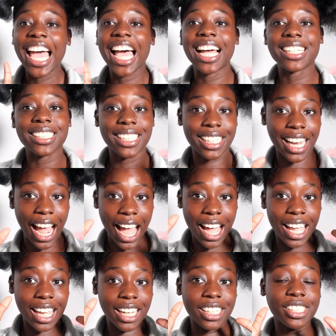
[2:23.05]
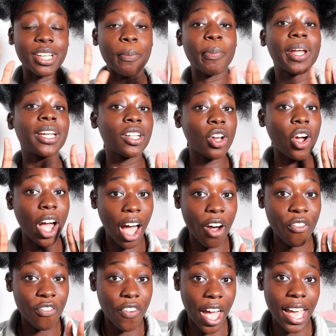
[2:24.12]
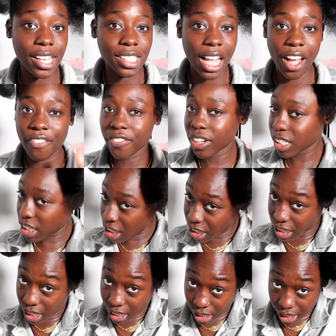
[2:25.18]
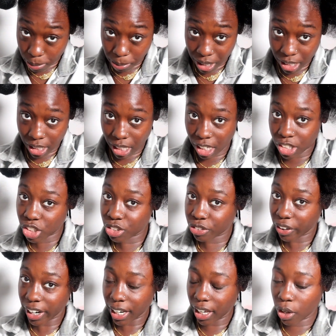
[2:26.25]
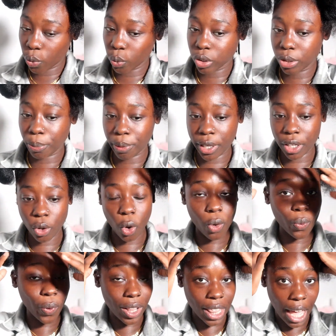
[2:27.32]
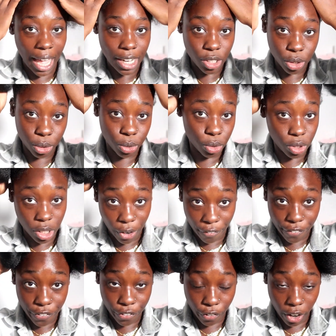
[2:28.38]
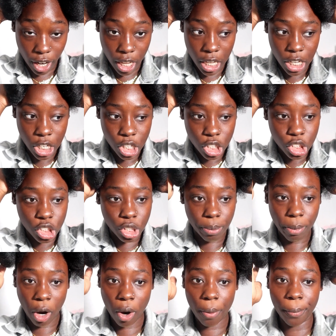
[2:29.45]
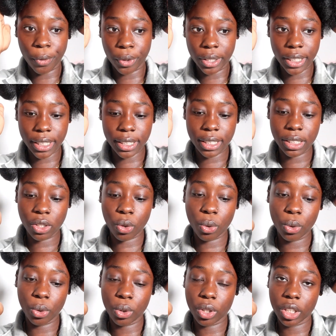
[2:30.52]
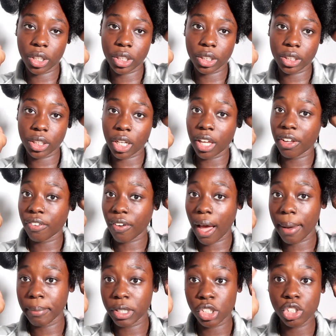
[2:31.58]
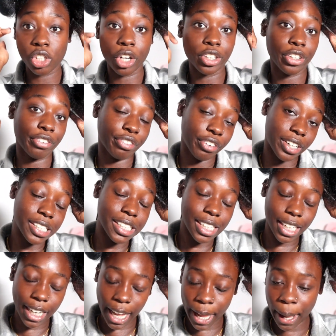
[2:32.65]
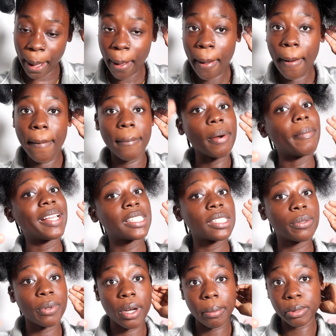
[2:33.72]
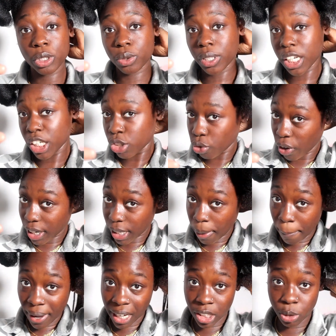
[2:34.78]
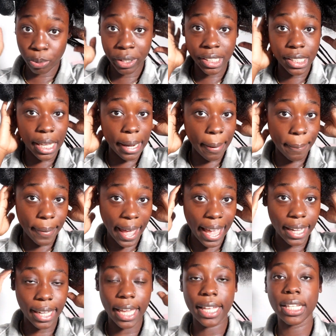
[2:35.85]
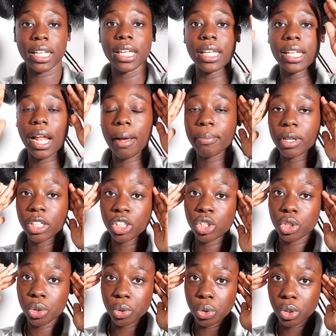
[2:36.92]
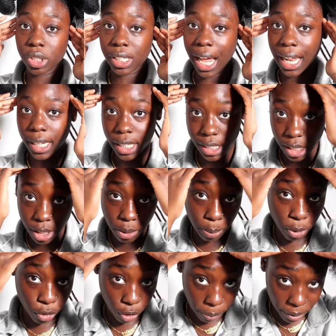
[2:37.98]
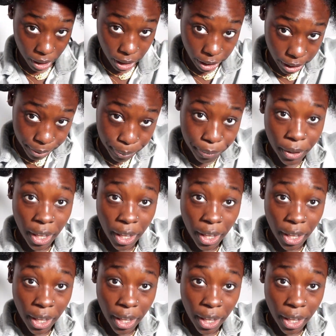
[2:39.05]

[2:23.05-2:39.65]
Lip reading: And then depending on how fast I finish this midsection right here will depend on whether I do the front tomorrow morning or if I'm gonna start the front tonight. But basically what I'm doing is regular box braids in the back, and then I'm gonna do knotless in the perimeter.